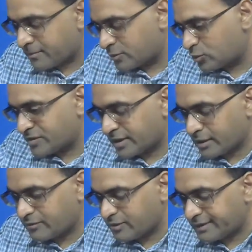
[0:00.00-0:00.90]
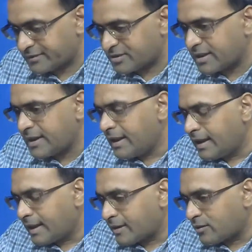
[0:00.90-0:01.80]
the circumference,
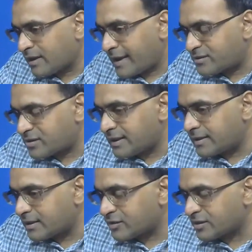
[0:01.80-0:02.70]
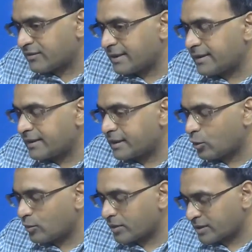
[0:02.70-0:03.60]
it will translate itself
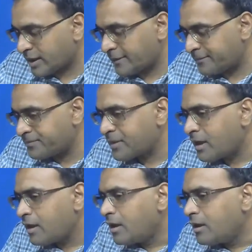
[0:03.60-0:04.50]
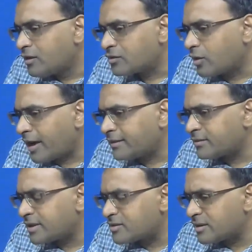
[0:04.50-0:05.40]
linearly over time. So I
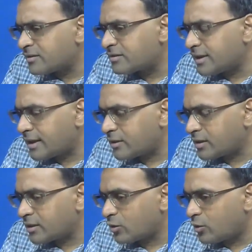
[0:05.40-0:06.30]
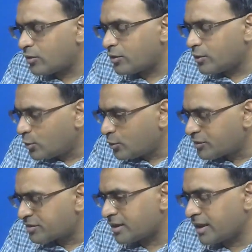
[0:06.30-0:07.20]
suggest that you could
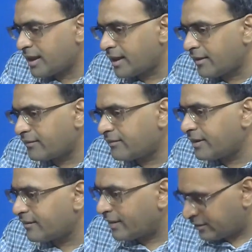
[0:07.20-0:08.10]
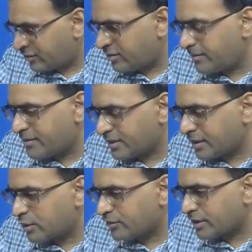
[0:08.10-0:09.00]
use wavelets
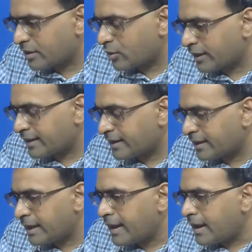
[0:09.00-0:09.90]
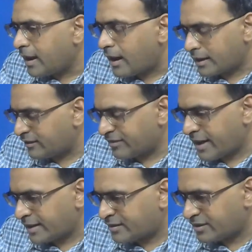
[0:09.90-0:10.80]
basically to figure out any
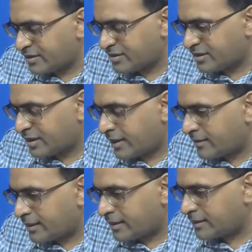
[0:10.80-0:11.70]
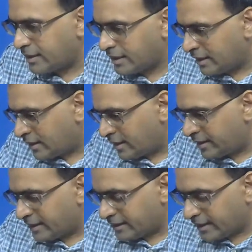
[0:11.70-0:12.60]
artifacts, etc., in the
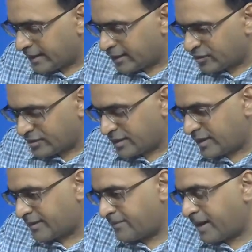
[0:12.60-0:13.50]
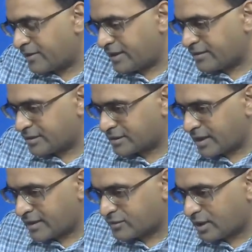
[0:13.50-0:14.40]
linear as
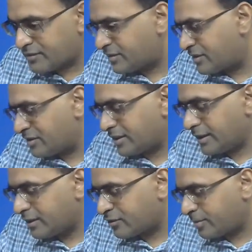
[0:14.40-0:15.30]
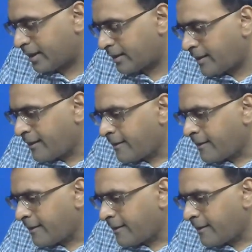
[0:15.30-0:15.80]
it sees a linear spread.